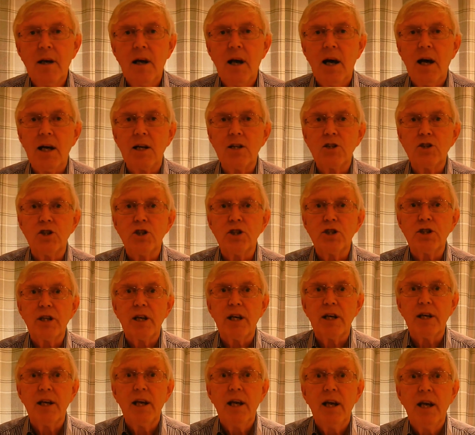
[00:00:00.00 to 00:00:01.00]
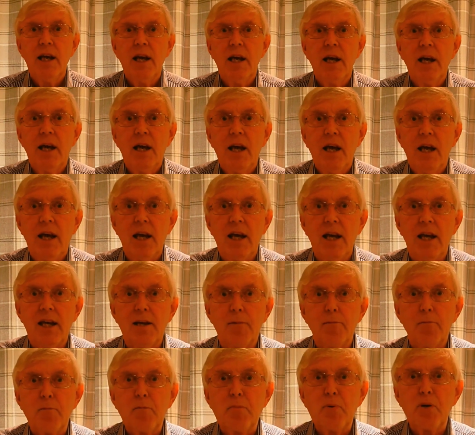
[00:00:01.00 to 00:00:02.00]
And she said,
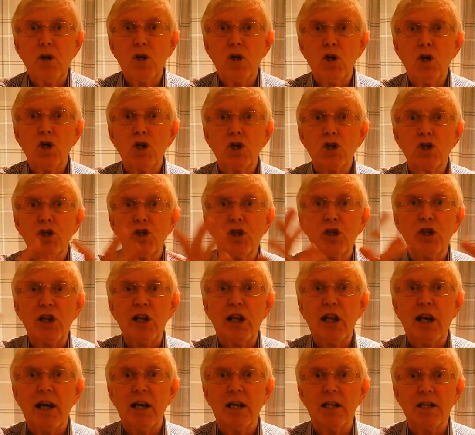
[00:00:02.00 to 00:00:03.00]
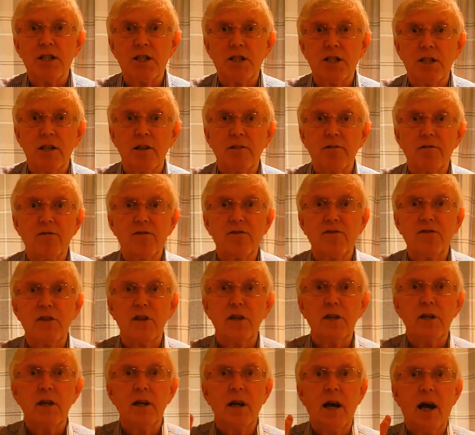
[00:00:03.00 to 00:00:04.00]
it personalised it for
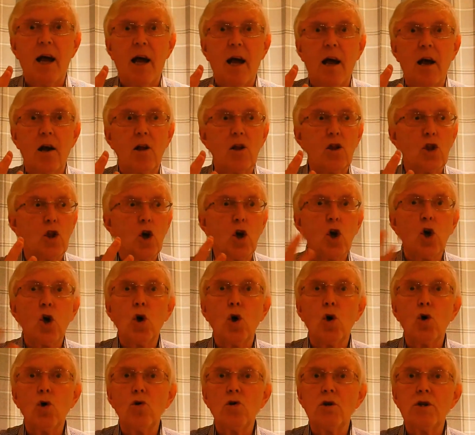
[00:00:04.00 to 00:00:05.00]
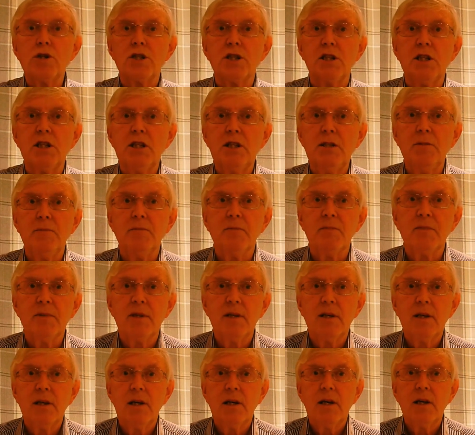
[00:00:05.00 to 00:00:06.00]
the whole team.
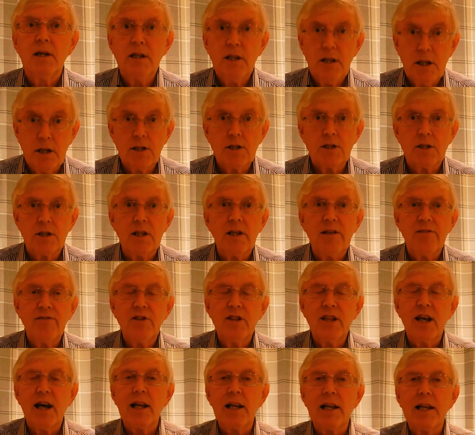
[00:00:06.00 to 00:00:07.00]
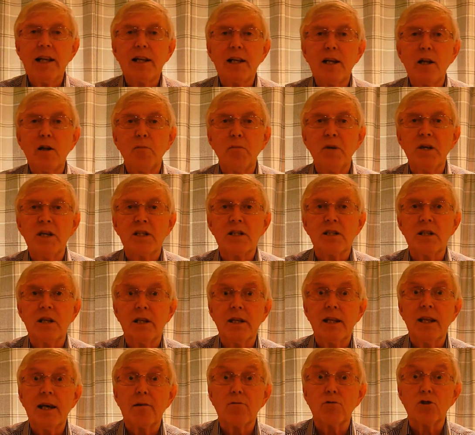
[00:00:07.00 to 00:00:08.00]
Yes, even that little bit,
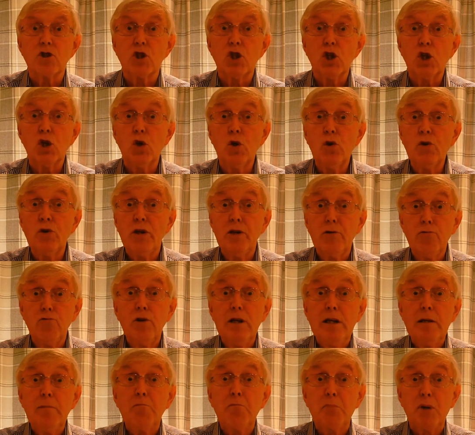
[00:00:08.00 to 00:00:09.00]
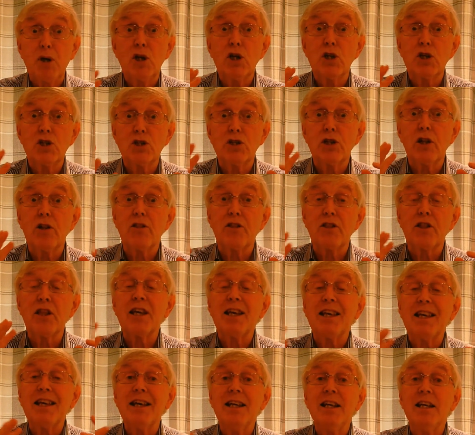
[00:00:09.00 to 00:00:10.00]
and that was the only real personal
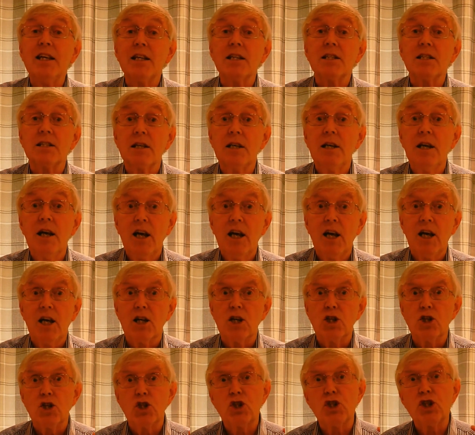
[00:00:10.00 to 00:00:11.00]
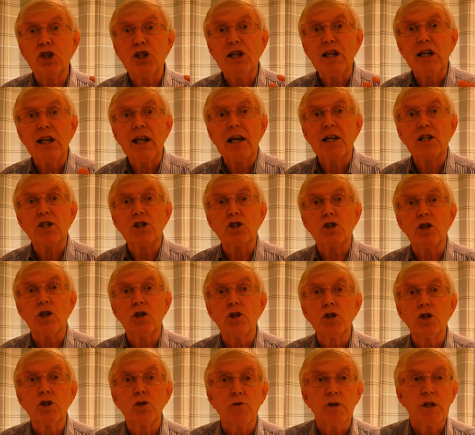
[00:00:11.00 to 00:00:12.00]
thing in it. And she latched
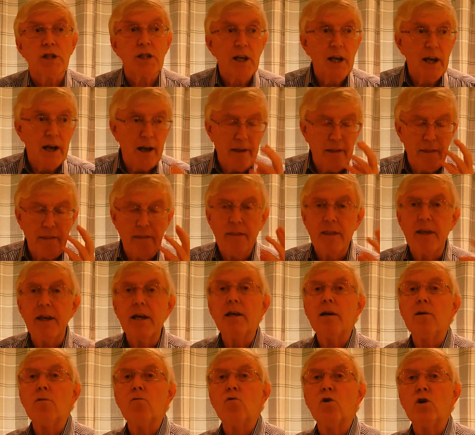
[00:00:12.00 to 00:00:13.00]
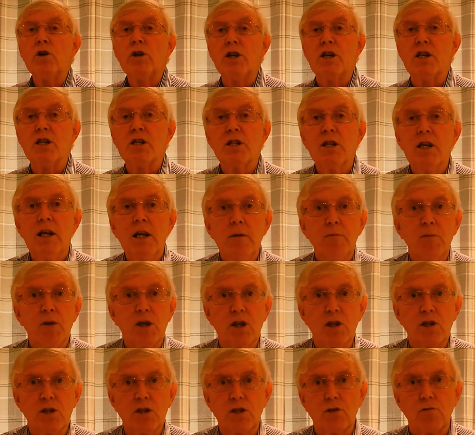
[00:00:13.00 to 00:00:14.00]
onto it, and they won it
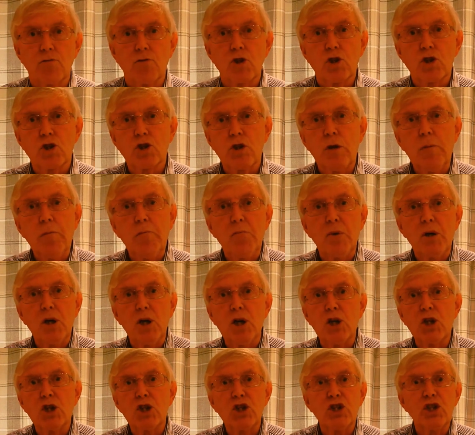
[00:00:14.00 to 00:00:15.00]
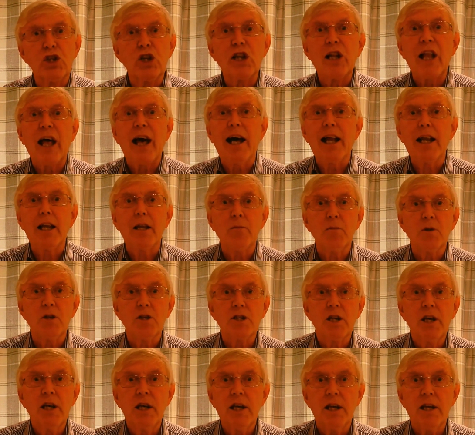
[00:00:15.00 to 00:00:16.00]
because there was some personal element
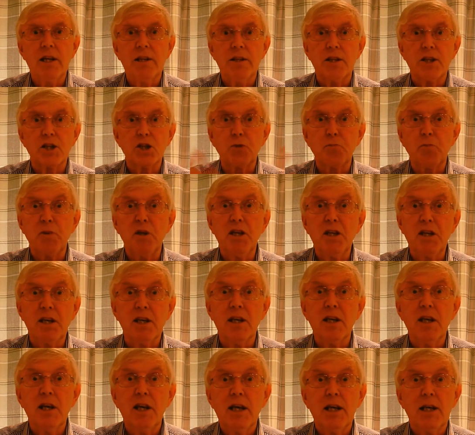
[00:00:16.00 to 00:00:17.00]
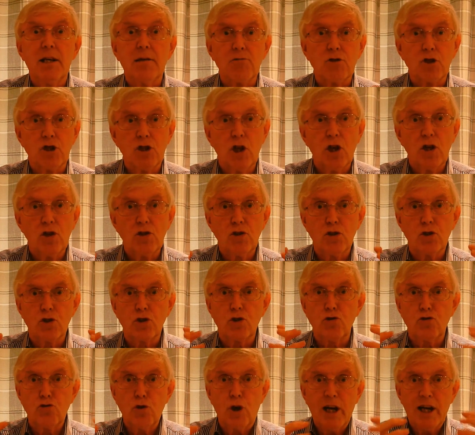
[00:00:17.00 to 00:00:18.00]
in the speaking. It was not
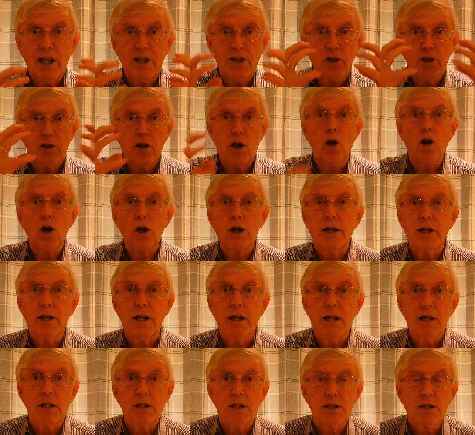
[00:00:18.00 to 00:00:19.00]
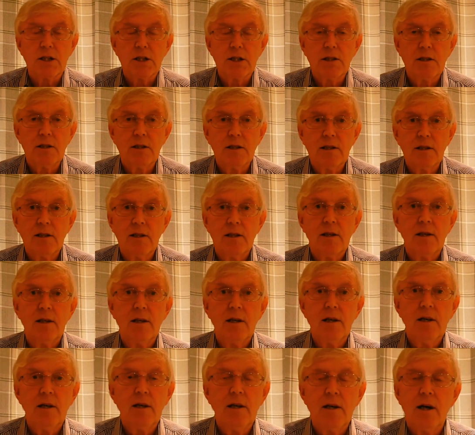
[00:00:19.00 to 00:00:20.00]
just dried and organised.
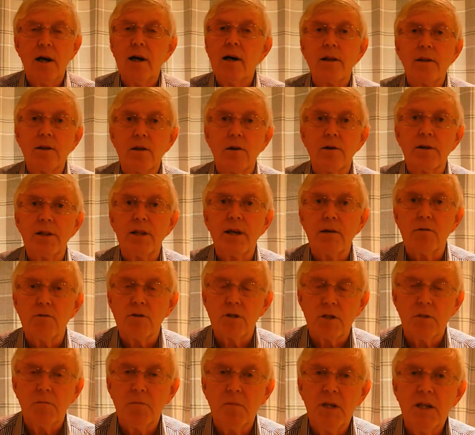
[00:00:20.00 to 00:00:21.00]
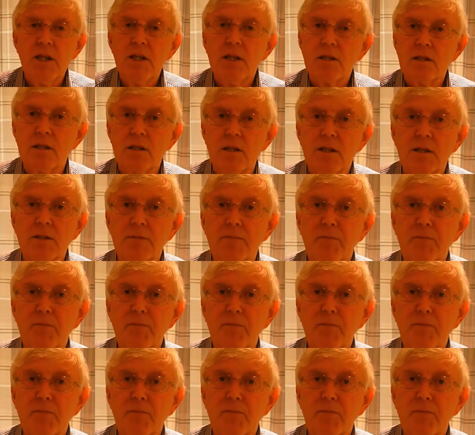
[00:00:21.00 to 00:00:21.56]
I thought that was amazing.